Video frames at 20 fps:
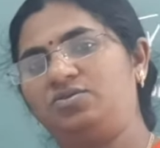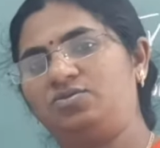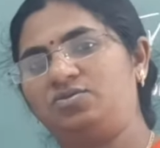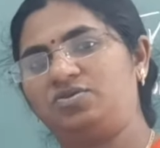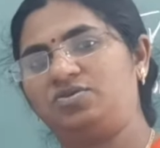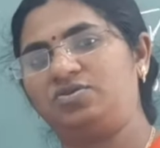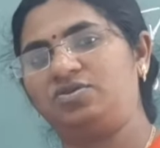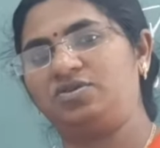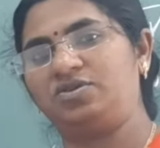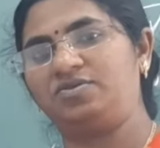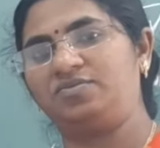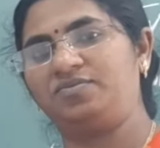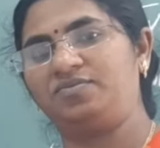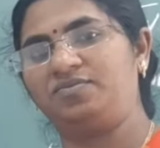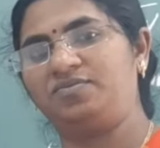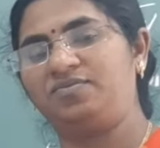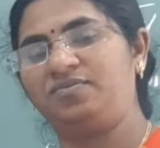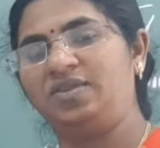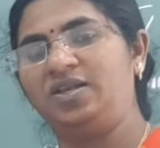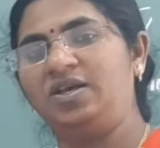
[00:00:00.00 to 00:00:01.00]
question.
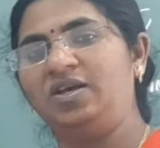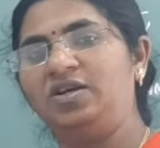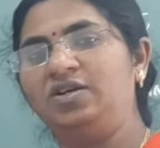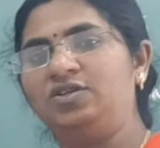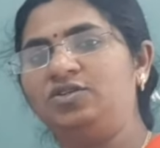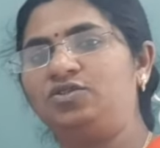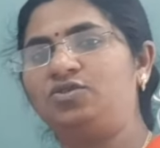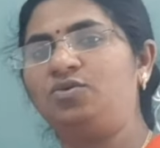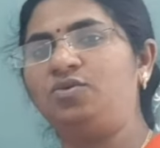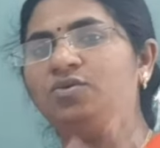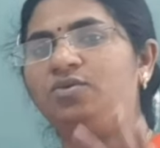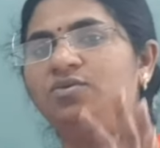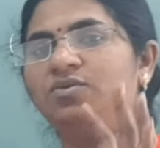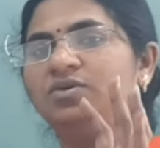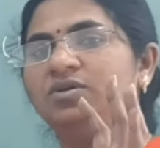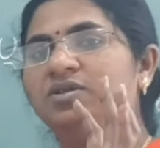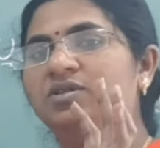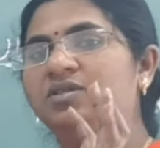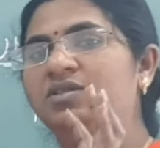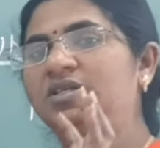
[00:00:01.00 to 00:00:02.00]

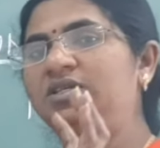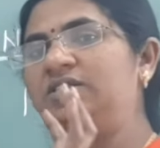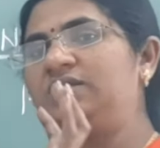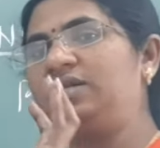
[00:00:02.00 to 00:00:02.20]
So these